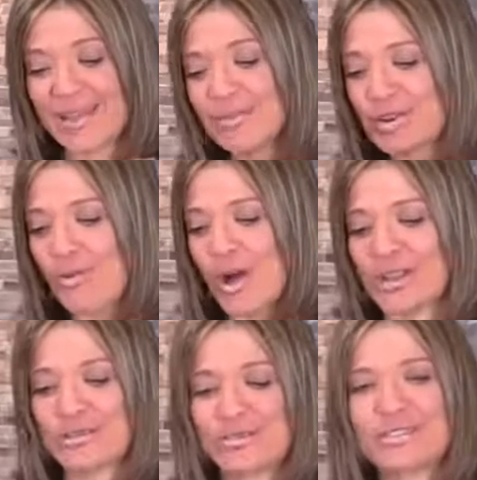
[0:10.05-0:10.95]
I'm going to
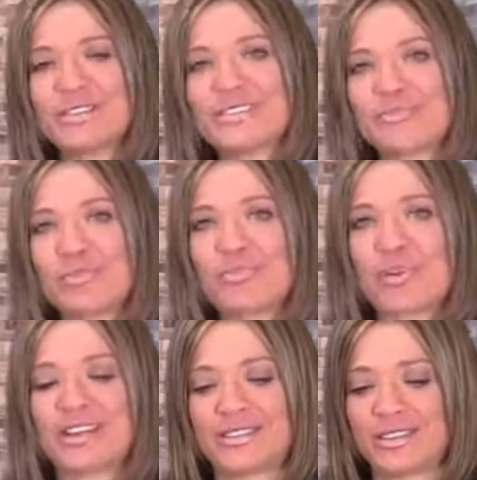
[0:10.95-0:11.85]
walk you through the simple
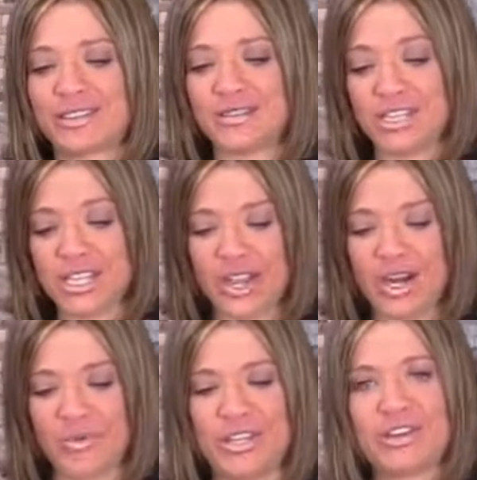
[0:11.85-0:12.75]
process of
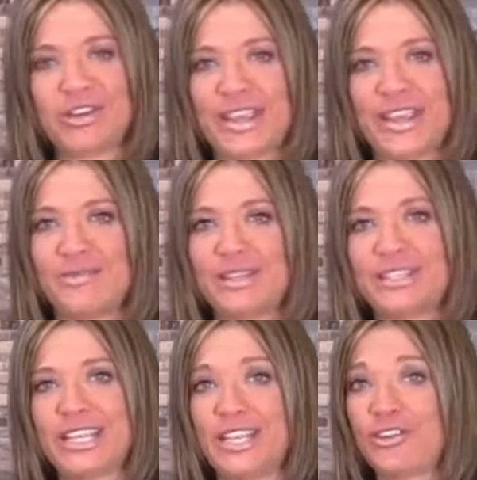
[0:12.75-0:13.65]
decarbing your
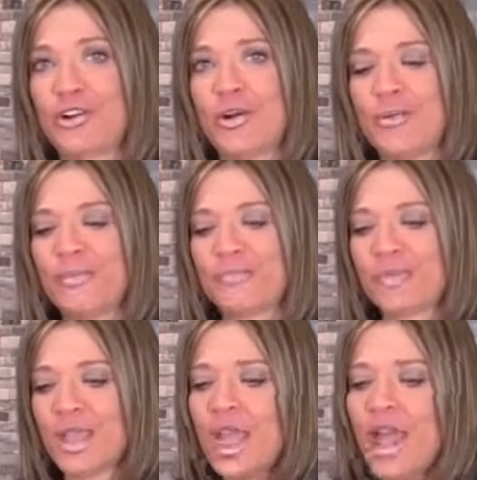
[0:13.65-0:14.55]
cannabis in your home.
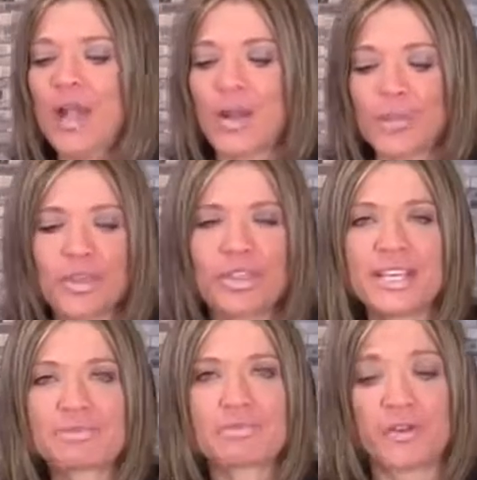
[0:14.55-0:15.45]
A couple of
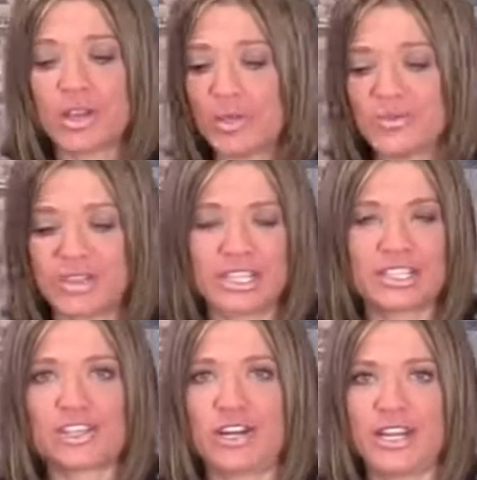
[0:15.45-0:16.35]
things before you even get
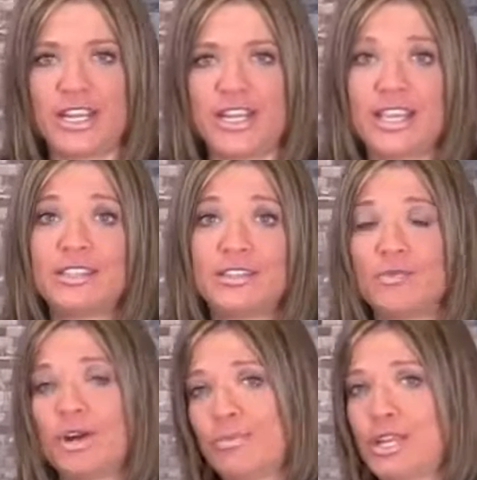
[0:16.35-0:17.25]
started is you
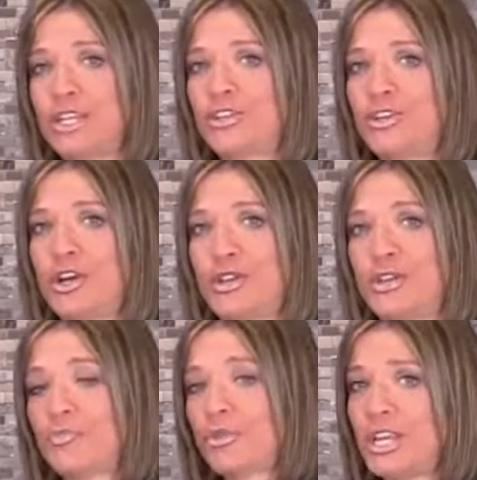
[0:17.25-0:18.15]
want to make sure
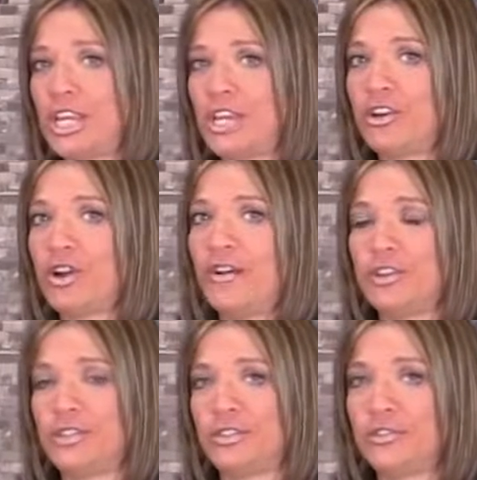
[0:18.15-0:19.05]
you preheat your
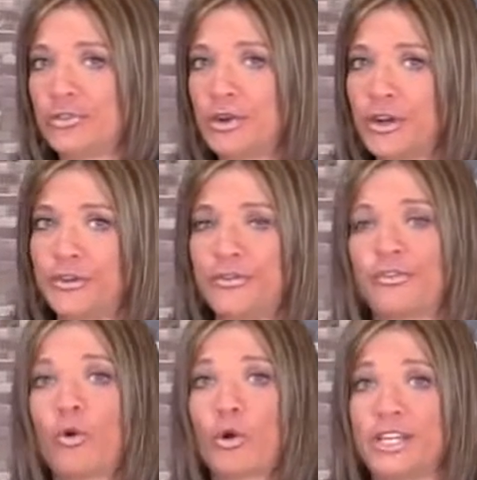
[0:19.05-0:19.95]
oven to
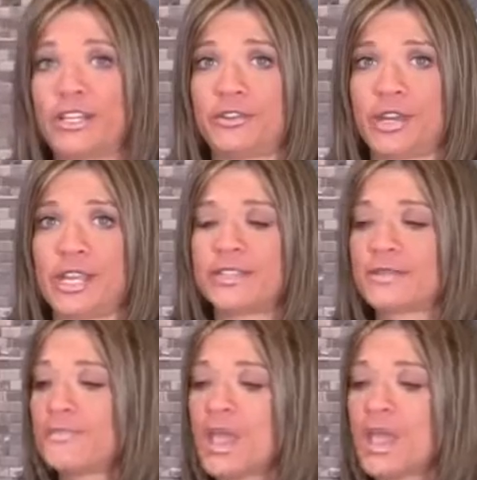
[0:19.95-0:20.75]
240 degrees.